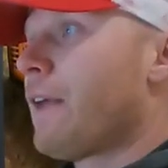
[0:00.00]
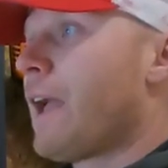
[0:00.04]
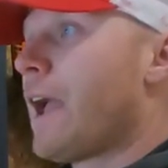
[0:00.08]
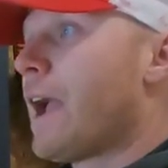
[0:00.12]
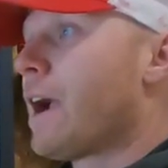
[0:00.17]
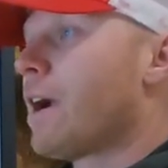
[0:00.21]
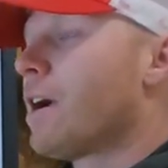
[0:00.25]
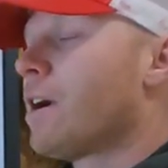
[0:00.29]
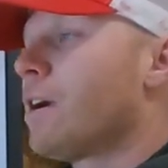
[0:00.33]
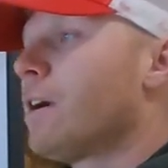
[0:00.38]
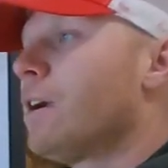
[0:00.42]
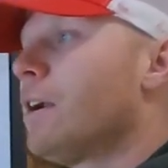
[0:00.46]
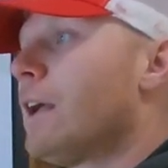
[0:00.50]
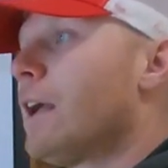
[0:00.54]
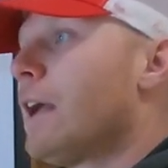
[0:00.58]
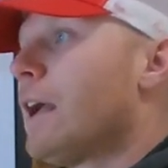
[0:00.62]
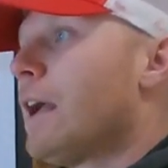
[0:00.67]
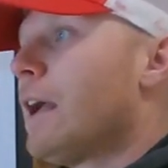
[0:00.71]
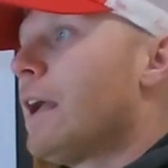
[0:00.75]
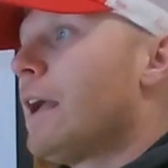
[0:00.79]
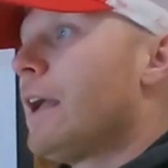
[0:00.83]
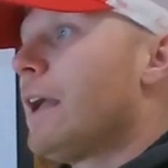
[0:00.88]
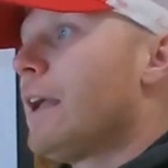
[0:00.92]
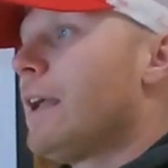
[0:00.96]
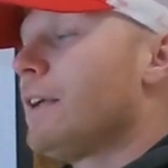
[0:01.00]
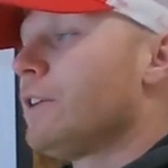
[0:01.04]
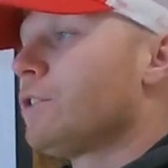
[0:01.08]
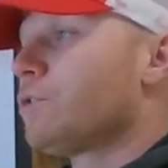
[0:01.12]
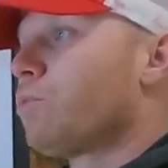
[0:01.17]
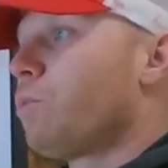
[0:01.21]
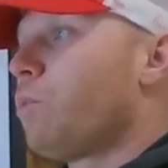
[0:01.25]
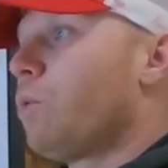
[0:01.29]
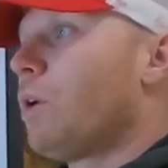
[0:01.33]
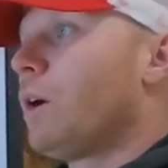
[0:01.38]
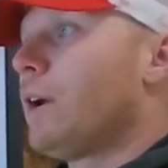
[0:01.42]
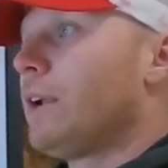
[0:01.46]
there
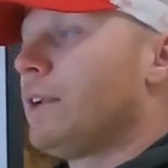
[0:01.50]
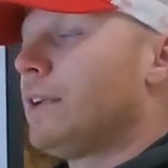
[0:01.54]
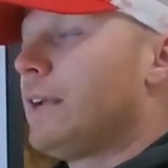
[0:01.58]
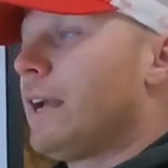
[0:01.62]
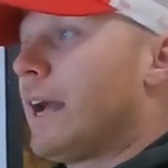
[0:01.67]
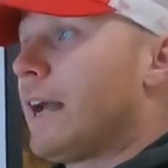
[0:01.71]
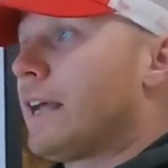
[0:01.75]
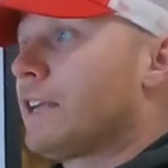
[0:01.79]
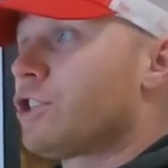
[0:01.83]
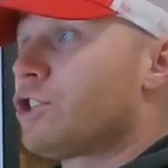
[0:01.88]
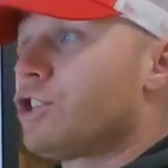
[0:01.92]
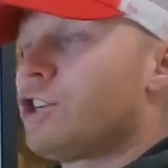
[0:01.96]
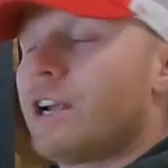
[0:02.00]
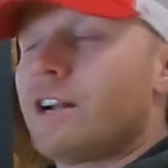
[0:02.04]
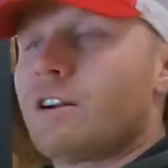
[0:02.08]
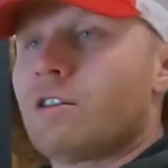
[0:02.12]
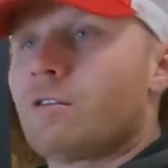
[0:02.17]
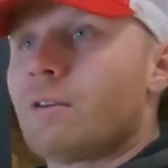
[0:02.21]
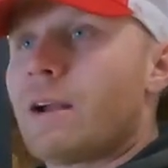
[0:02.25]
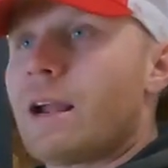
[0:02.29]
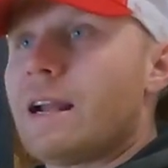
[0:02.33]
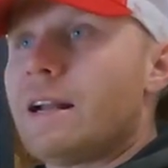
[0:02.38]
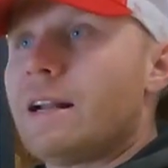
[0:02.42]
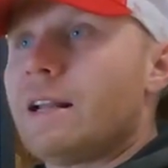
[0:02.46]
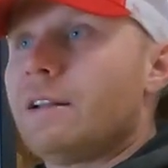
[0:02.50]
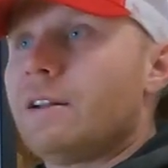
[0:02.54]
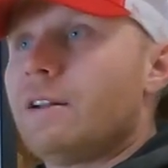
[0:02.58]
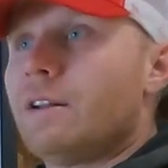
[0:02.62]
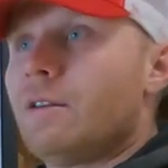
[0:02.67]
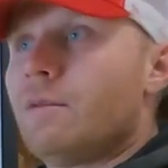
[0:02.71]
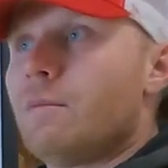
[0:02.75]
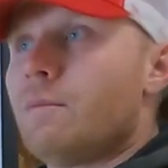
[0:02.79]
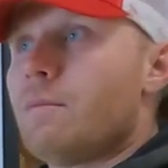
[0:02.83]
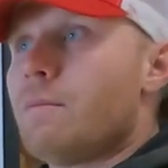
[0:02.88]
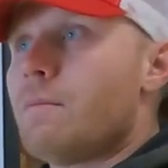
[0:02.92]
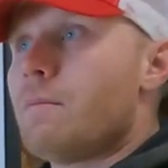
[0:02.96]
is what has generated
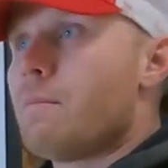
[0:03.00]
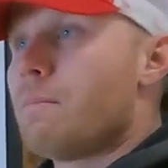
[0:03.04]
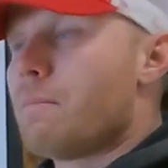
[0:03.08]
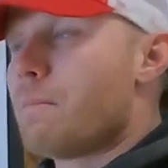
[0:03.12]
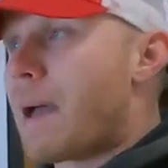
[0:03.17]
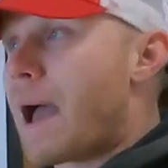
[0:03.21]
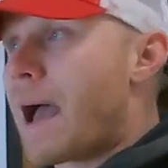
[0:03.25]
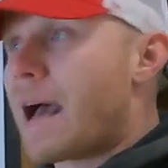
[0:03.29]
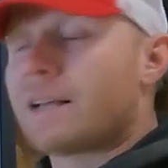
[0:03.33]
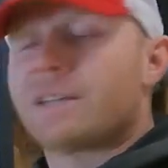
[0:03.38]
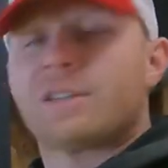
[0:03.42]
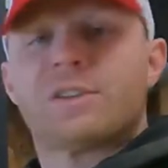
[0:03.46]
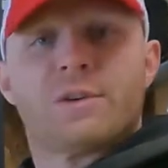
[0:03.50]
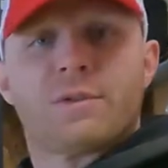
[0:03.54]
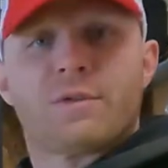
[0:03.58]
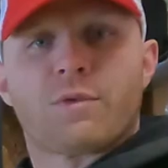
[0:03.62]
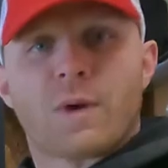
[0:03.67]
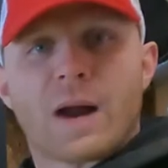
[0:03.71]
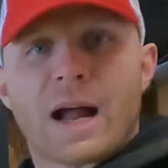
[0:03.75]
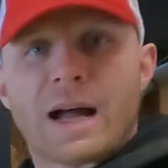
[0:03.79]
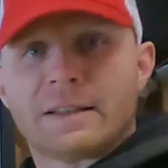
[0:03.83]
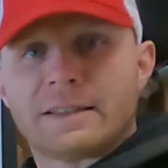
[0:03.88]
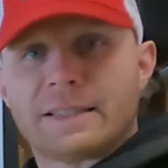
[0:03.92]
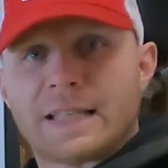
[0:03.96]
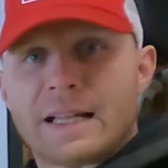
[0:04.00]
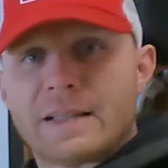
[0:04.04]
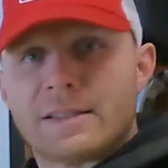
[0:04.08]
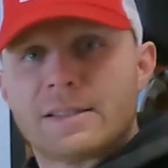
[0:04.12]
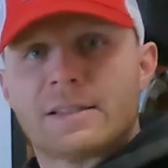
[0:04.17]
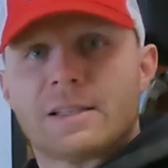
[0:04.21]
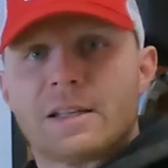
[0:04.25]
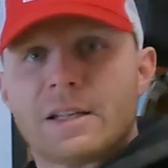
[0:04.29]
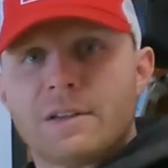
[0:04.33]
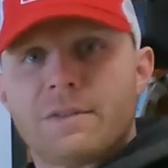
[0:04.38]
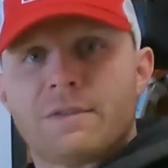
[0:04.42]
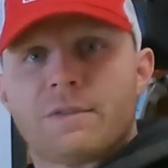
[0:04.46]
massive route
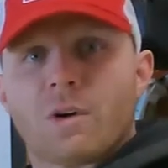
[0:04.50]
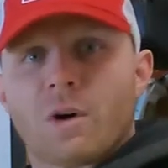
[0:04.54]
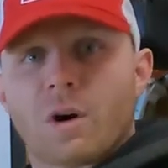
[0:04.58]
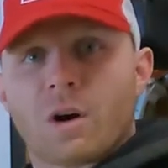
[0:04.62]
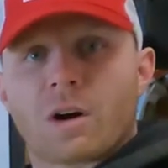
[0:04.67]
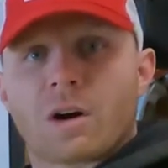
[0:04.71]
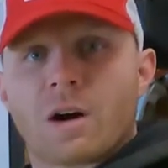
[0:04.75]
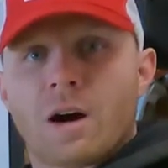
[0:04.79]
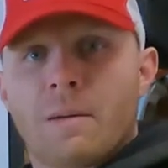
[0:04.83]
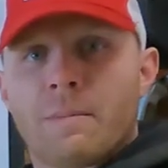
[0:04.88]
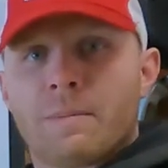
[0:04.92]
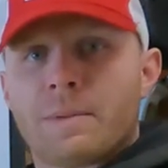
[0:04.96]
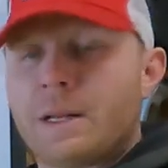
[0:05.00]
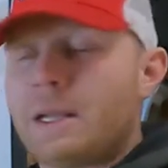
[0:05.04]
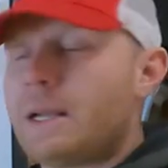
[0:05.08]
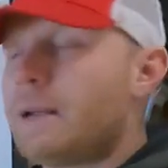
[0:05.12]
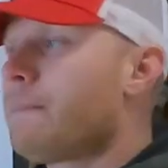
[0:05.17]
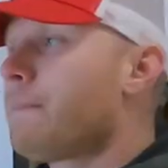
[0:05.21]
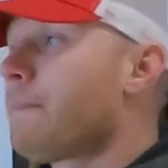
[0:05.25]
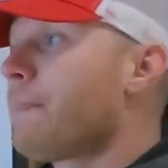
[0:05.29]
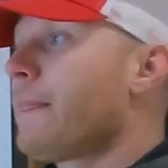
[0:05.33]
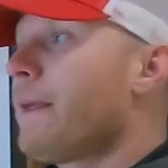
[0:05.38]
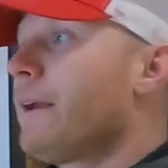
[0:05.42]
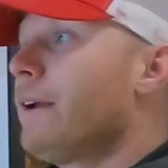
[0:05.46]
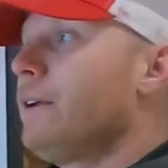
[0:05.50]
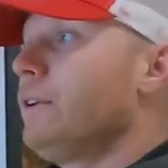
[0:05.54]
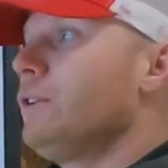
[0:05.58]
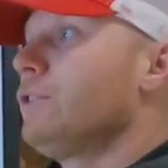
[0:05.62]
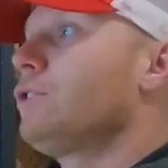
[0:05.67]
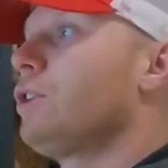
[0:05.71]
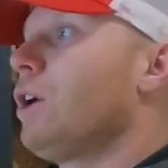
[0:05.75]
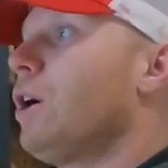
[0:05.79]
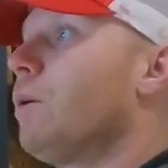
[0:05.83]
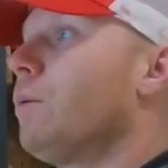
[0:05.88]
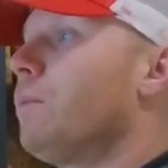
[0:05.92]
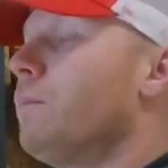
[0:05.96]
density for our company.
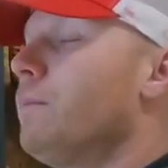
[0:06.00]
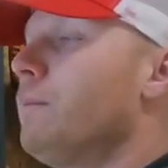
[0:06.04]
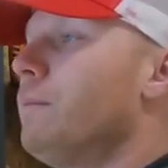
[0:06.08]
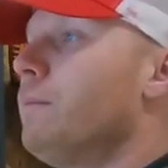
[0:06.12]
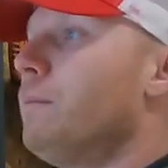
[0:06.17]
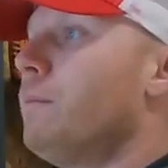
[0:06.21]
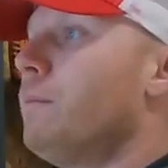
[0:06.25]
So